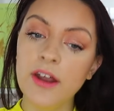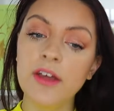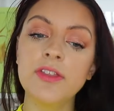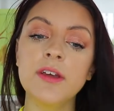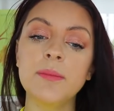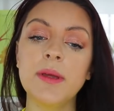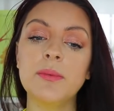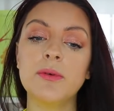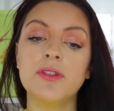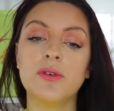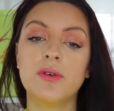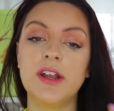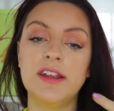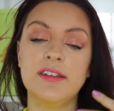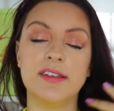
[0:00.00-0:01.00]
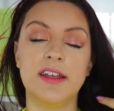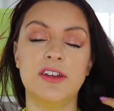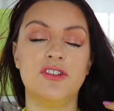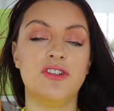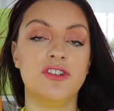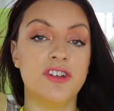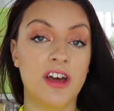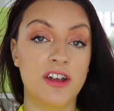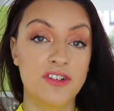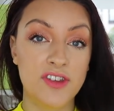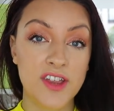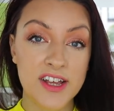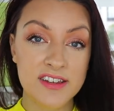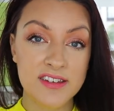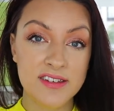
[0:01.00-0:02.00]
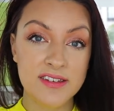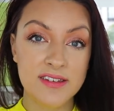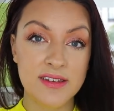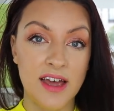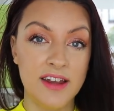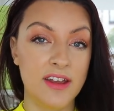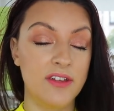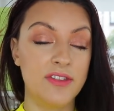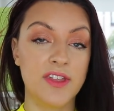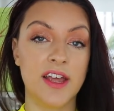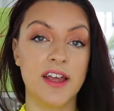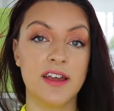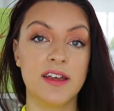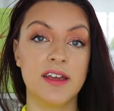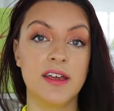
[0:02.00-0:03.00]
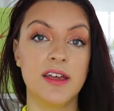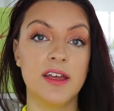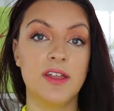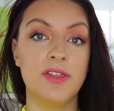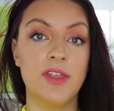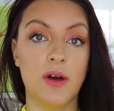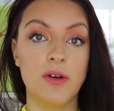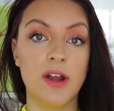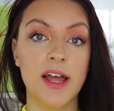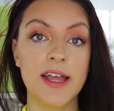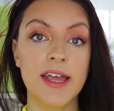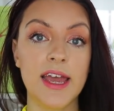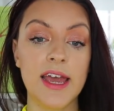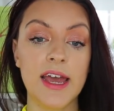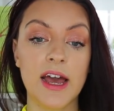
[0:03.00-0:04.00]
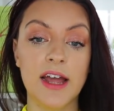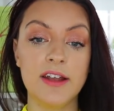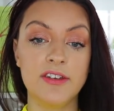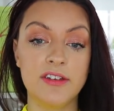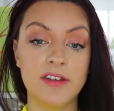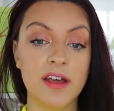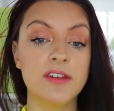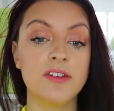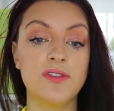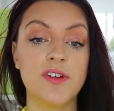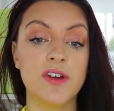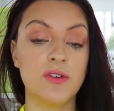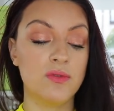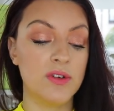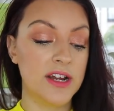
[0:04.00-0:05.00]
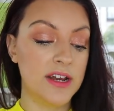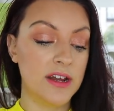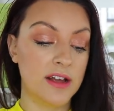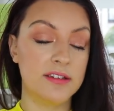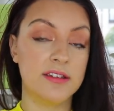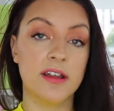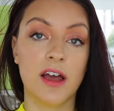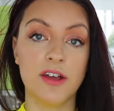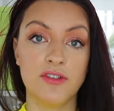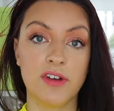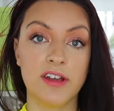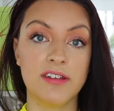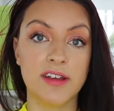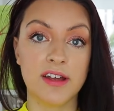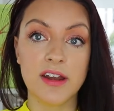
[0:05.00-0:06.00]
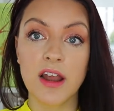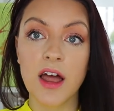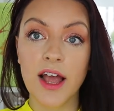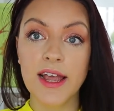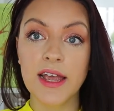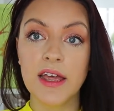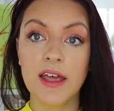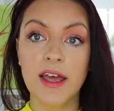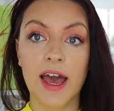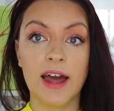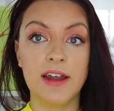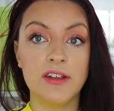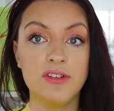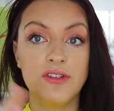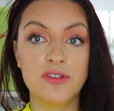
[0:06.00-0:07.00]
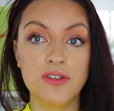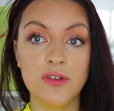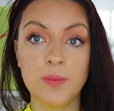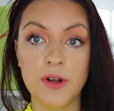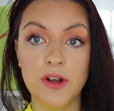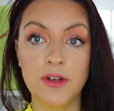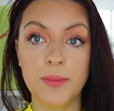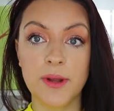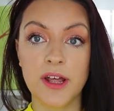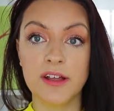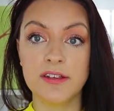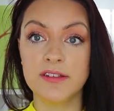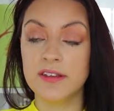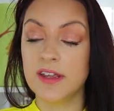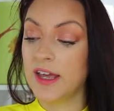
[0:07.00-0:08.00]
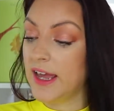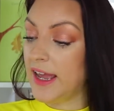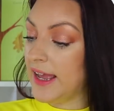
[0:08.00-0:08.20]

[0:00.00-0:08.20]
I don't think people with oily skin should touch this. I don't think they'll like it. It does feel really nice and hydrating and light, and it's super luminous.